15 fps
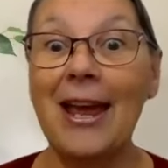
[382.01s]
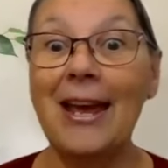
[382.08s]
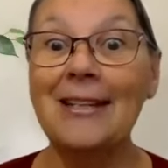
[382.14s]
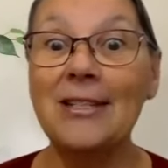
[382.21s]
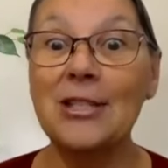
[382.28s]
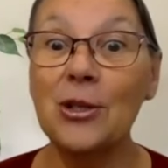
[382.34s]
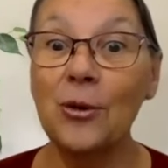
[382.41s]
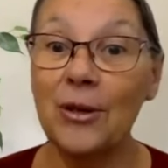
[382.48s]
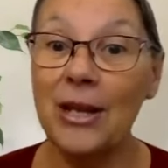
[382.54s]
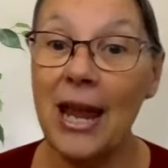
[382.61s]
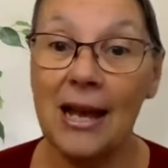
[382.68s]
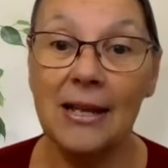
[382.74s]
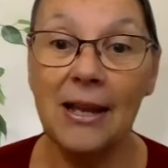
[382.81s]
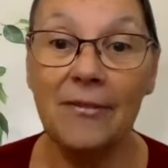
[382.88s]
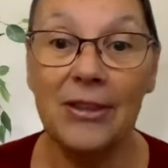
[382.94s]
And so,
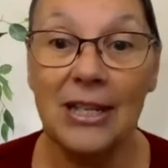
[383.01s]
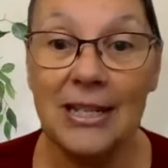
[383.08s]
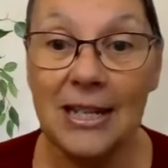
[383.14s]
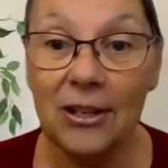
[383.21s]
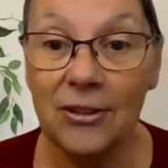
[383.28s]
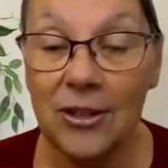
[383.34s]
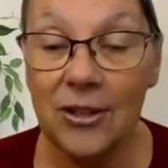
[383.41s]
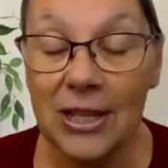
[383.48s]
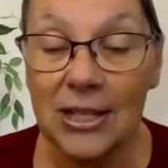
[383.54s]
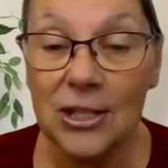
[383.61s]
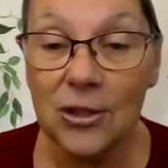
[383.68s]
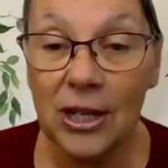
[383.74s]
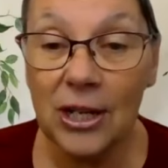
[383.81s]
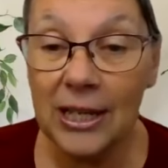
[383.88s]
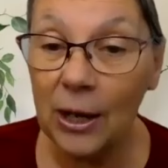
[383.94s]
yeah, if they tell you that
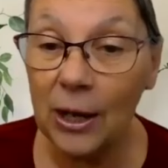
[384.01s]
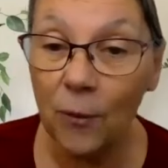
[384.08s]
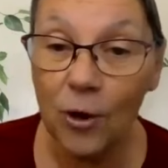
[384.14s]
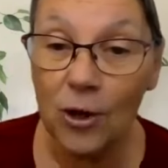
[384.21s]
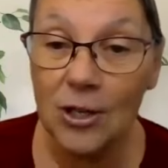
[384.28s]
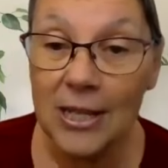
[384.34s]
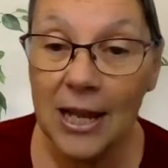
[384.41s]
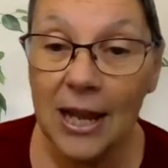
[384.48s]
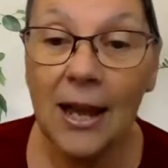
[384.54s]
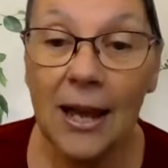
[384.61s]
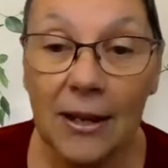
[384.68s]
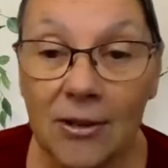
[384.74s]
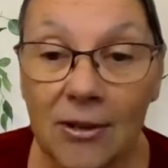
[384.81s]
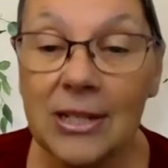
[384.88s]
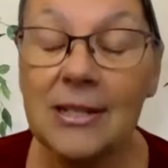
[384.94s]
it's going to get worse,
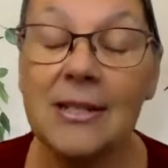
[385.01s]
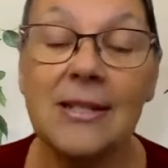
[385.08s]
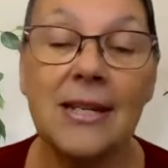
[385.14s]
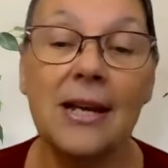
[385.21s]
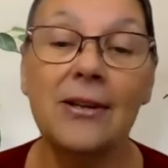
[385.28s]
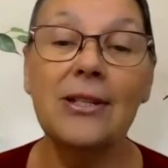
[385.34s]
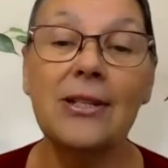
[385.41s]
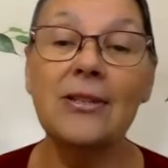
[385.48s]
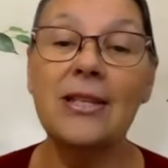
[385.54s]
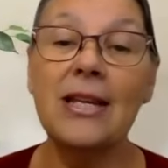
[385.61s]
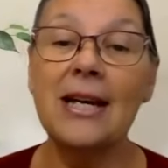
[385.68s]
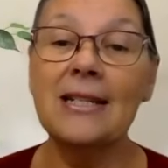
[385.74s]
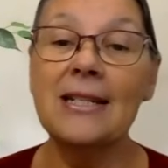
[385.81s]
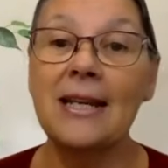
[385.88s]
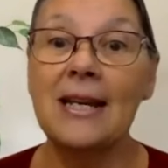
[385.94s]
I'm going to tell you
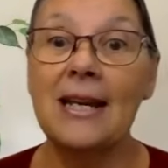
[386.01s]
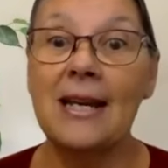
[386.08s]
that,